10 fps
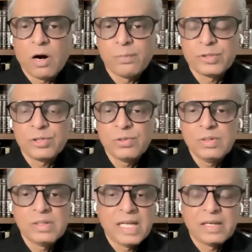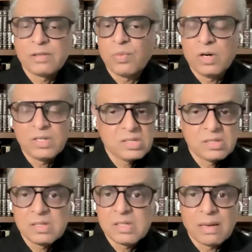opportune than it was
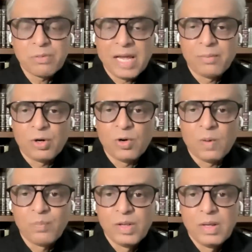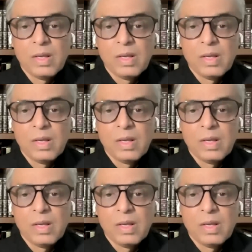some time ago.